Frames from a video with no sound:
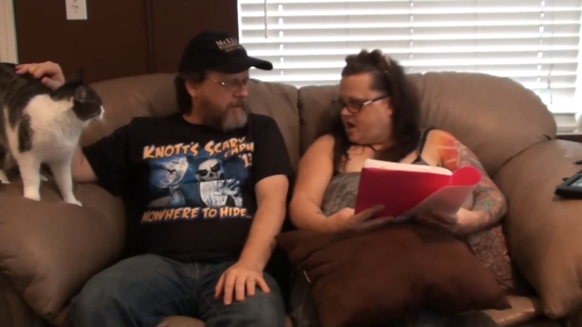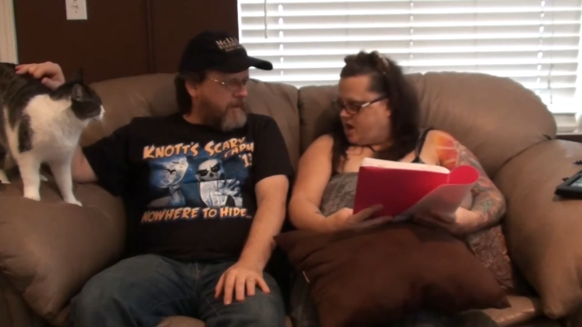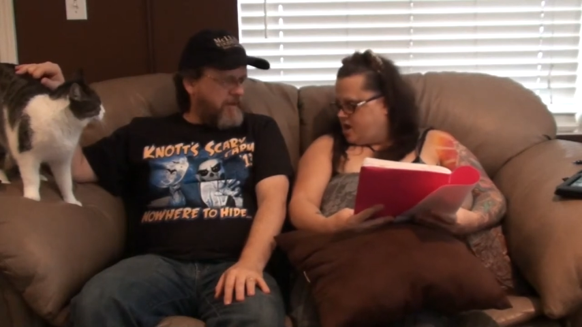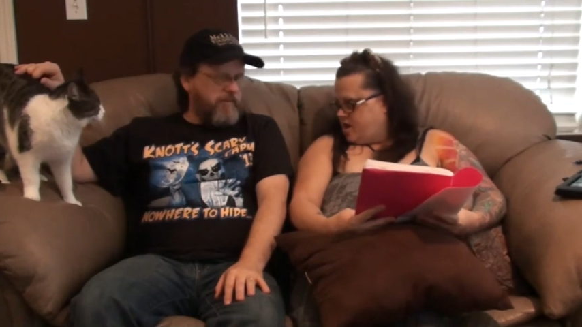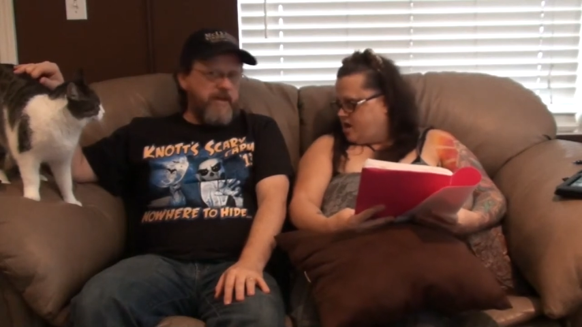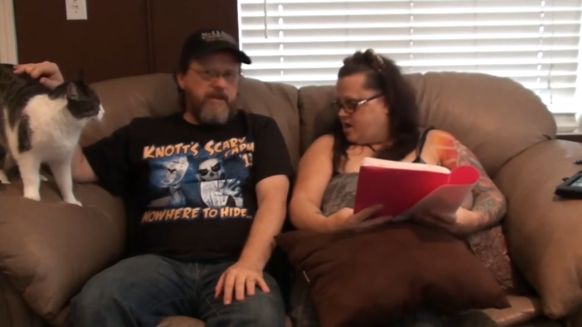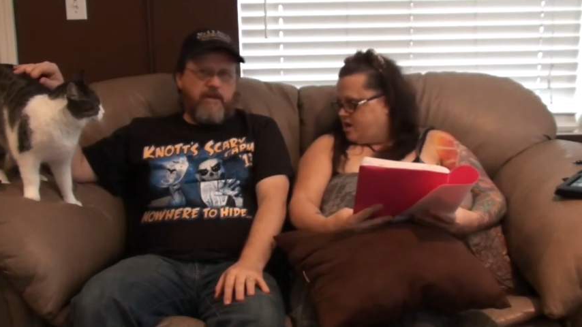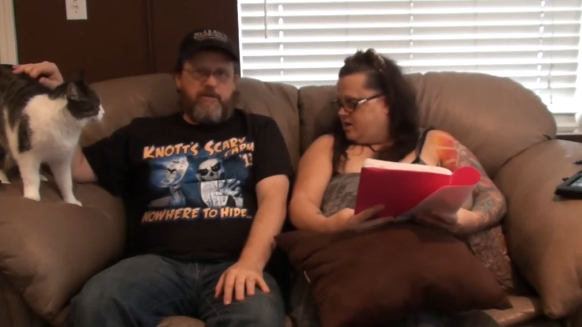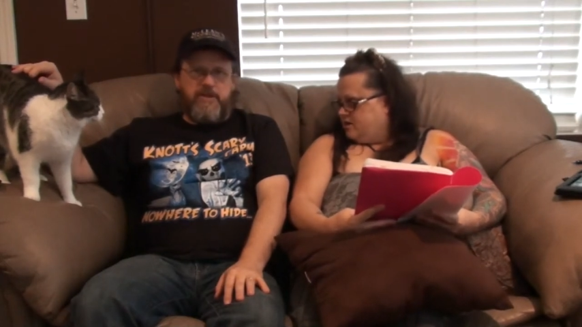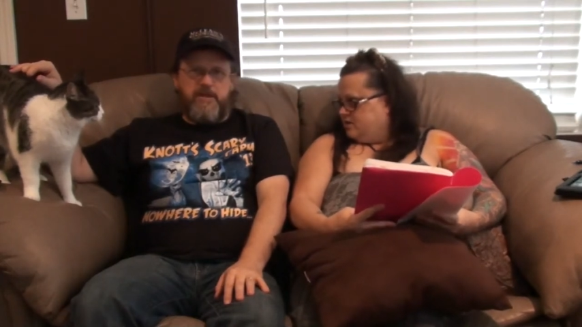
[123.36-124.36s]
Speaker 1: Uh, my
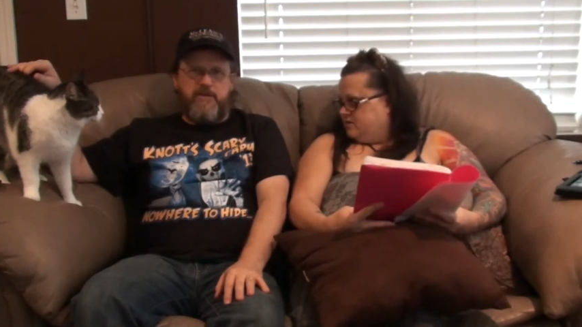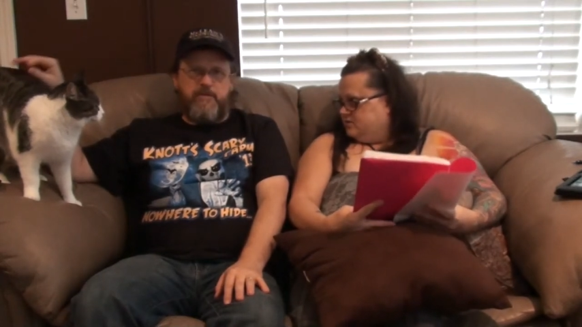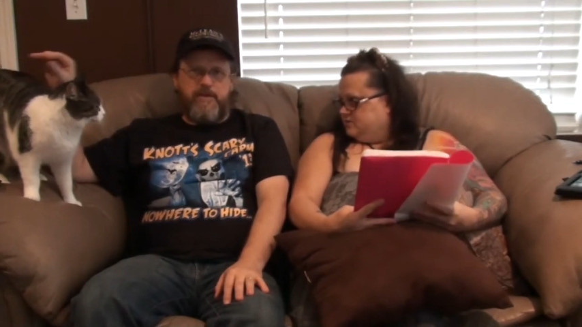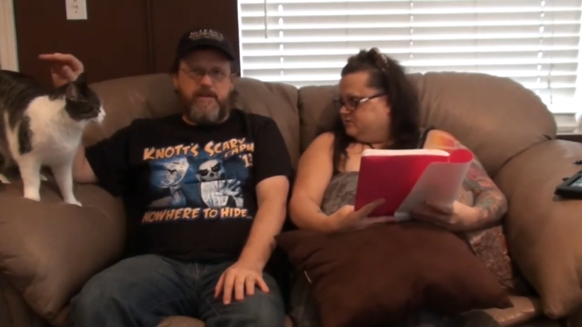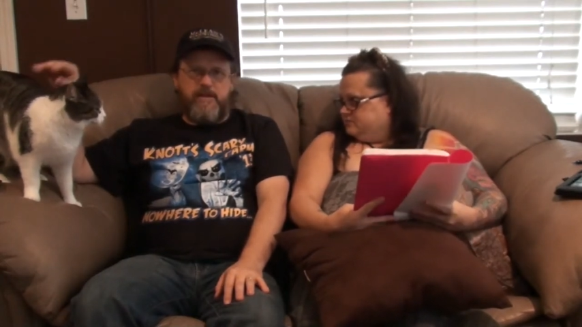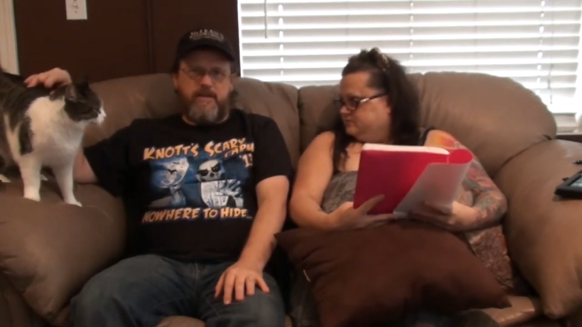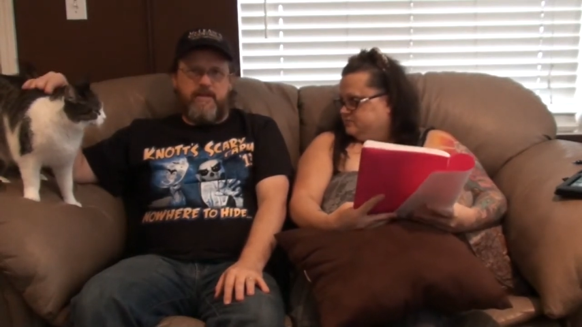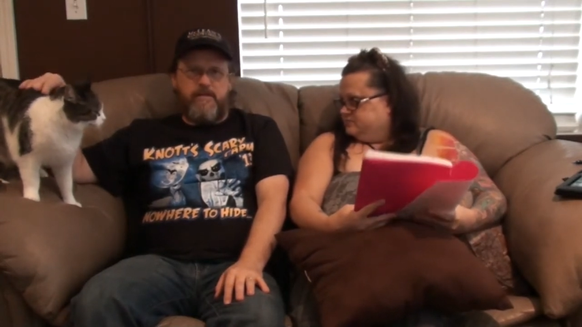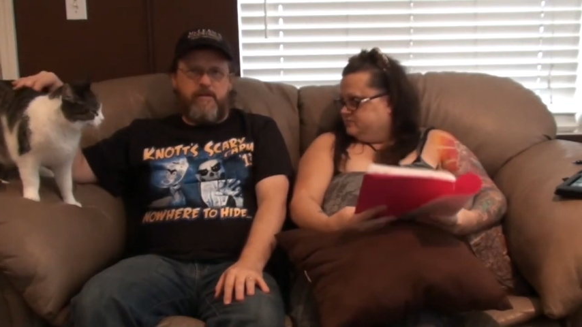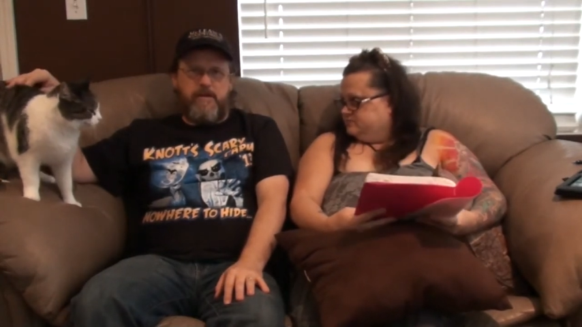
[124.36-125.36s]
go-to spring
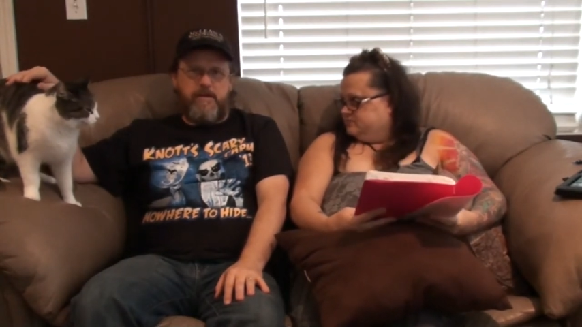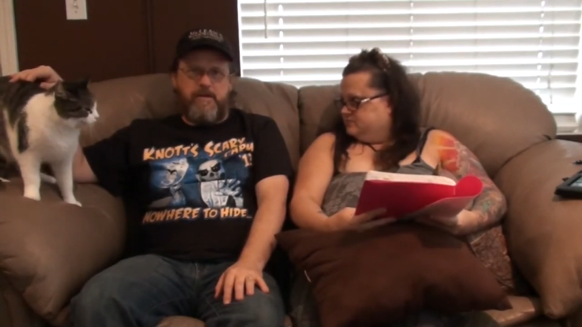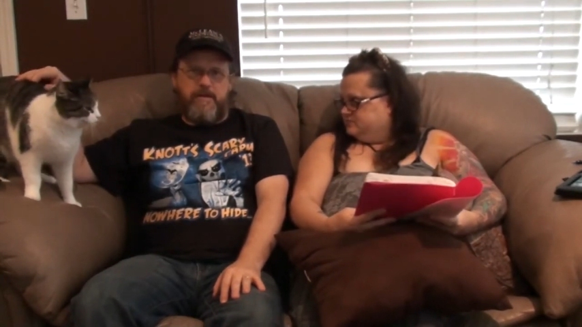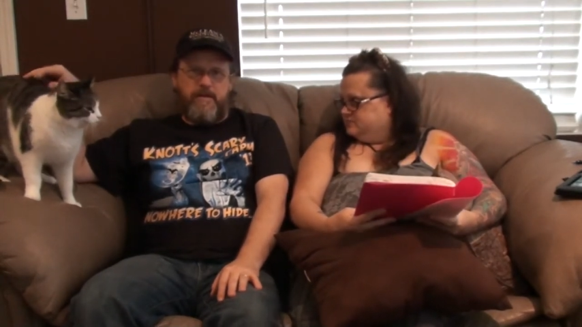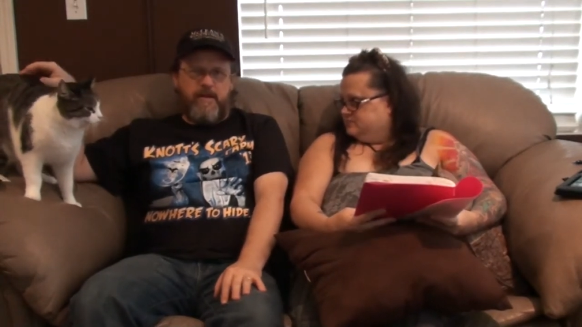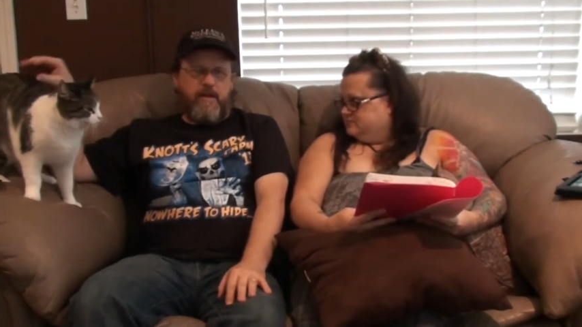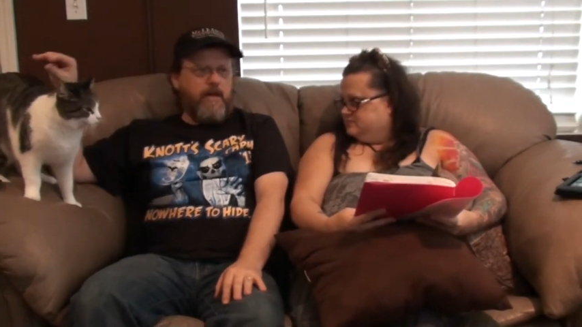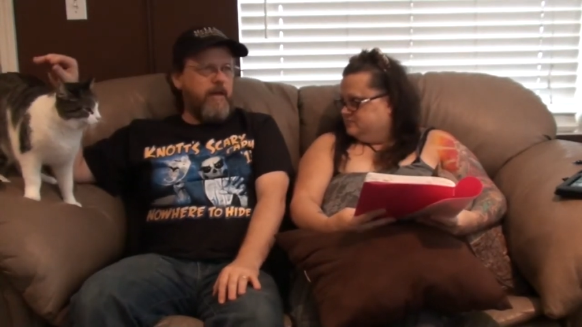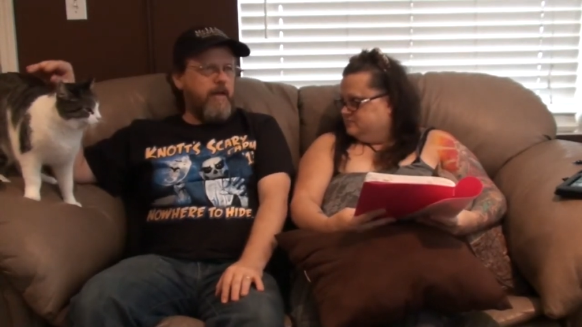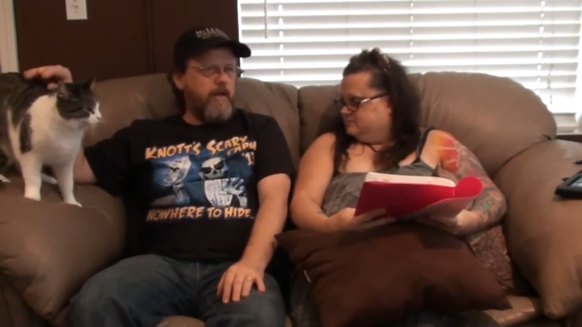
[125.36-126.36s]
accessory.
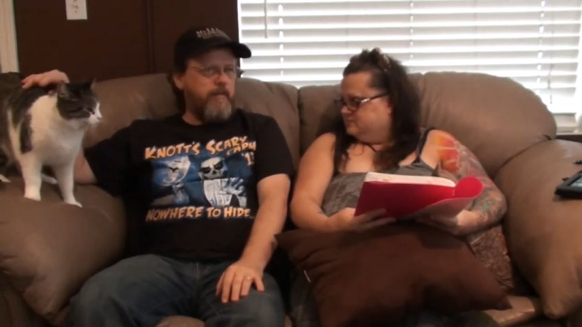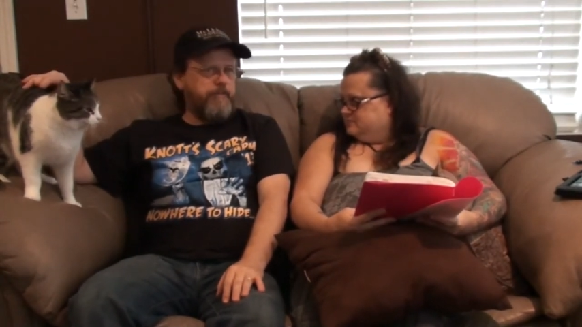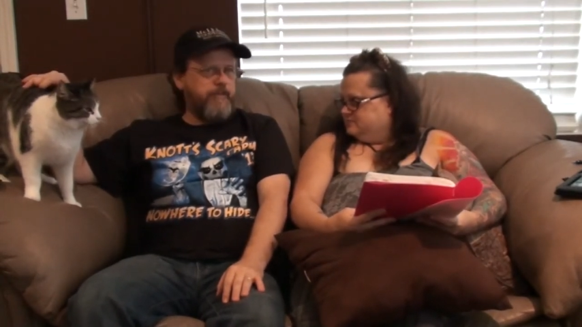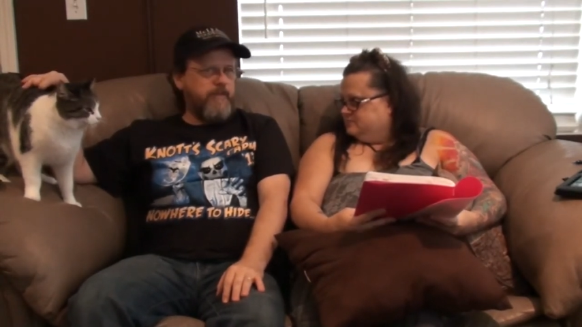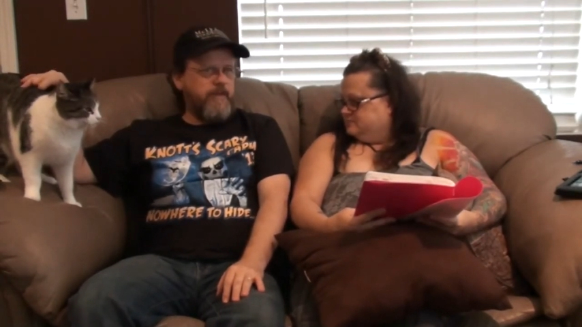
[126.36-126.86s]
Um,